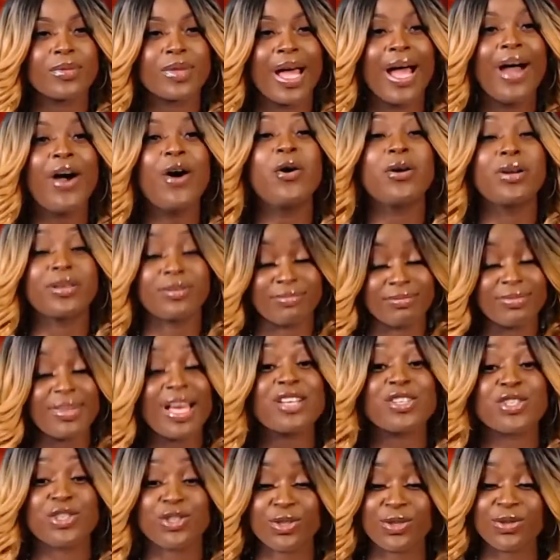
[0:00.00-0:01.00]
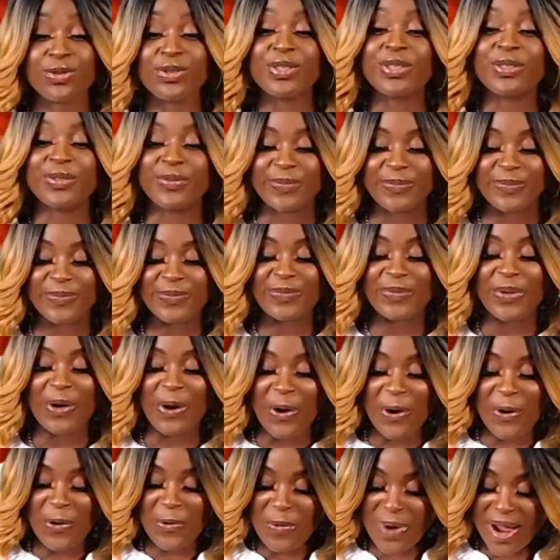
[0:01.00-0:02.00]
Oh, that's true.
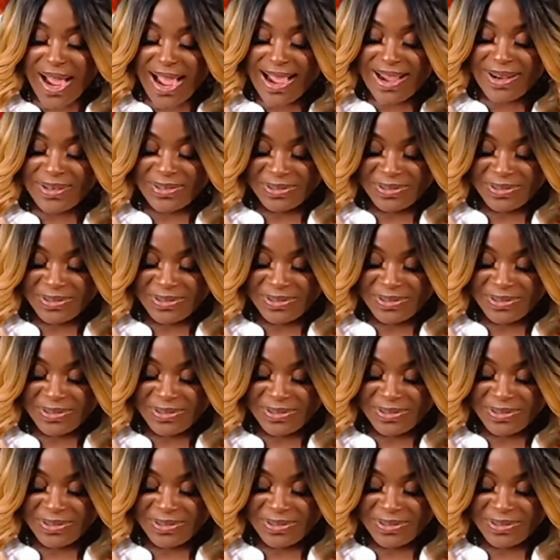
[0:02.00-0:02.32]
Oh, wow.